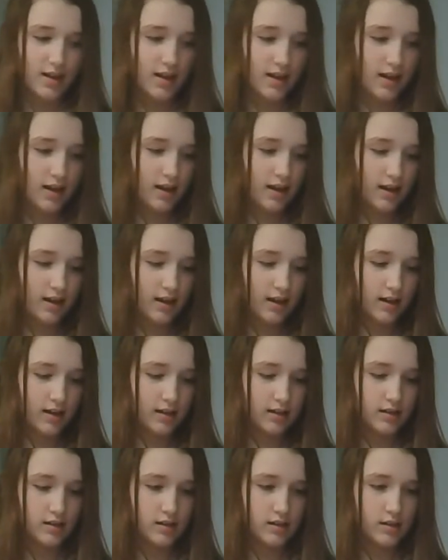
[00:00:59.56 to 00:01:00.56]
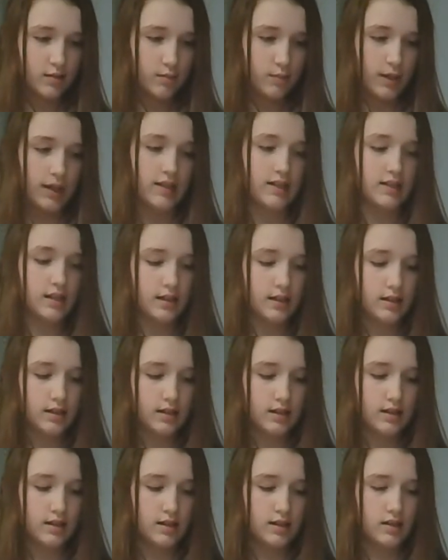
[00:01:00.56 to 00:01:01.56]
And
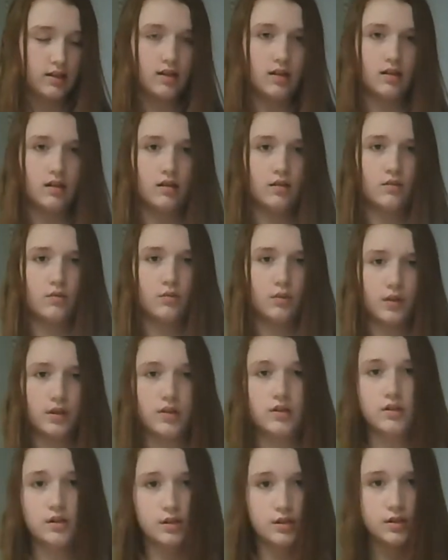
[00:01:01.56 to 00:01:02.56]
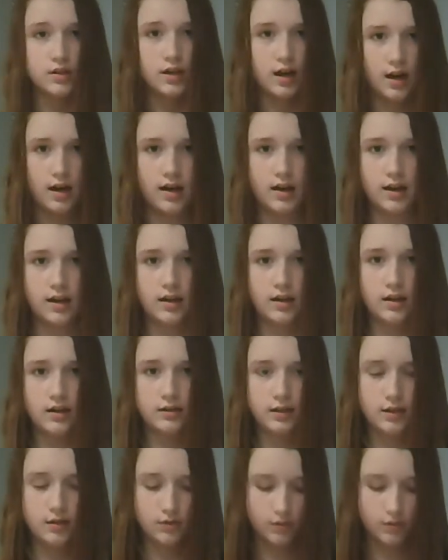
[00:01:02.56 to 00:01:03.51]
basically, when you're tying lead